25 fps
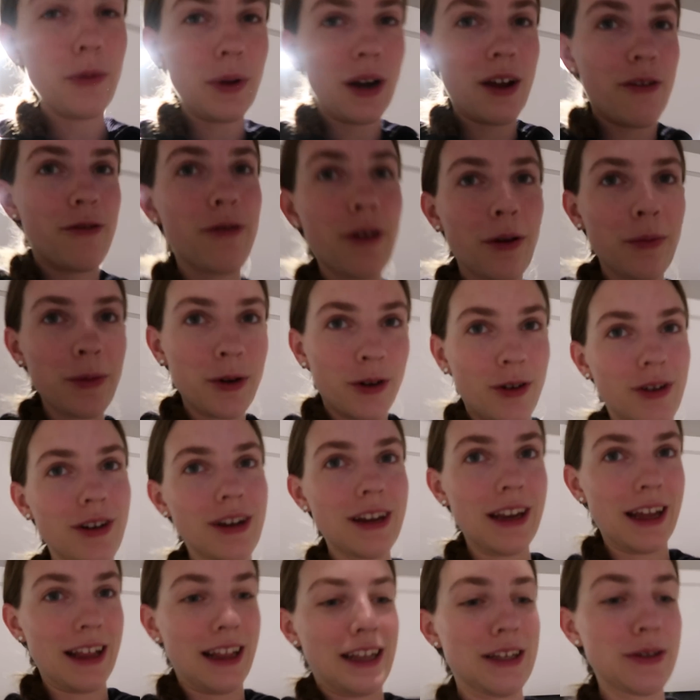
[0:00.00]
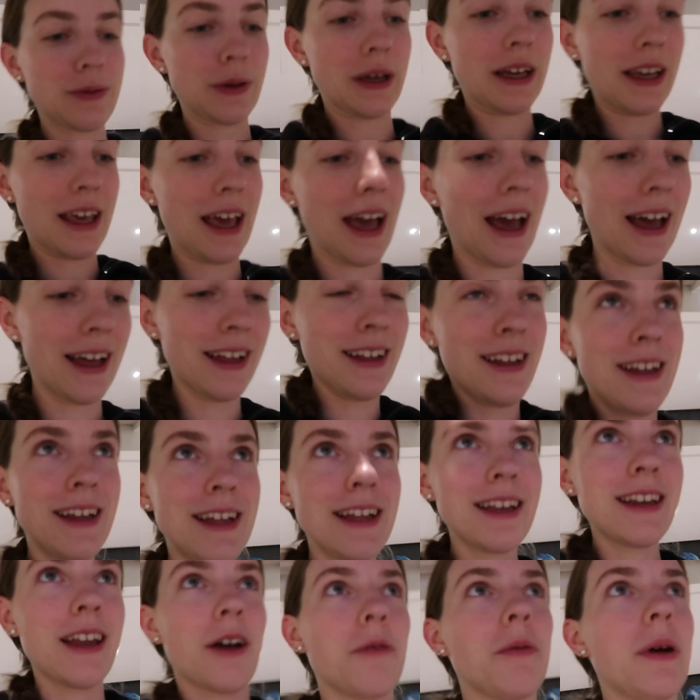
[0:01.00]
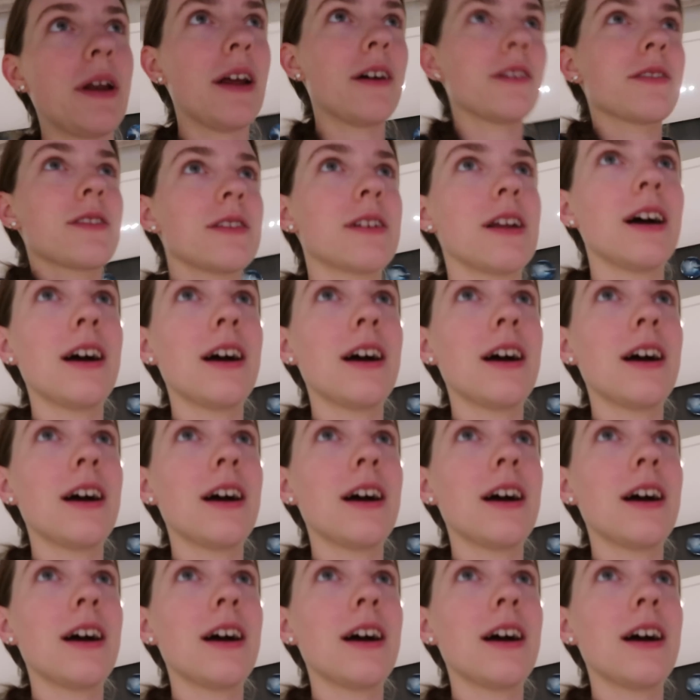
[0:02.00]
whenever I'm on holiday, that's what I get. Like when I was on